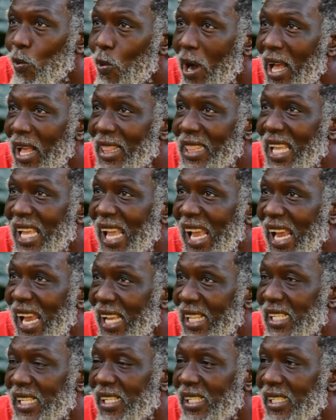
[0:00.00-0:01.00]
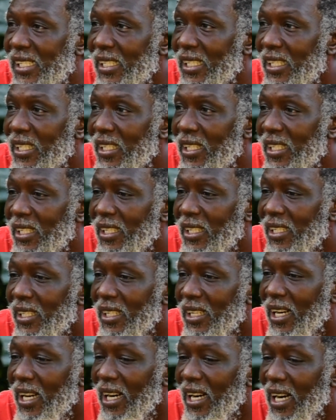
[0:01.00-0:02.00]
while the head
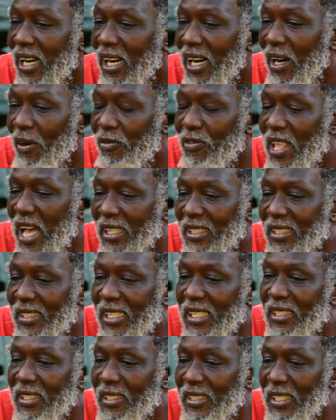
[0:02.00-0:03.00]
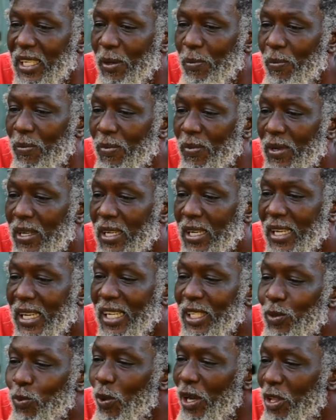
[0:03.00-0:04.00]
of that system
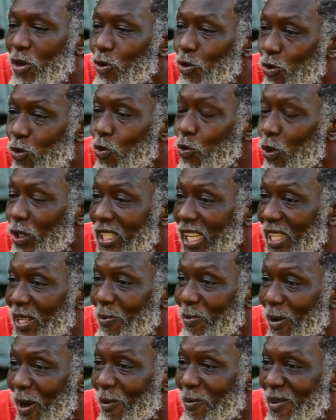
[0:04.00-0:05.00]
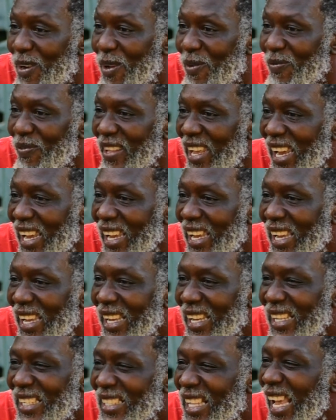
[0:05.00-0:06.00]
is where the root of the problem there.
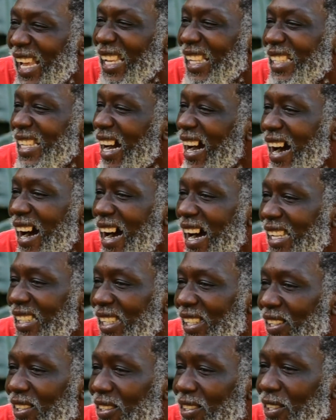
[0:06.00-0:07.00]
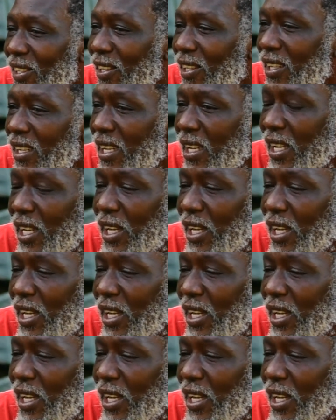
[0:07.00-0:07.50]
It's like it's hard, you know. So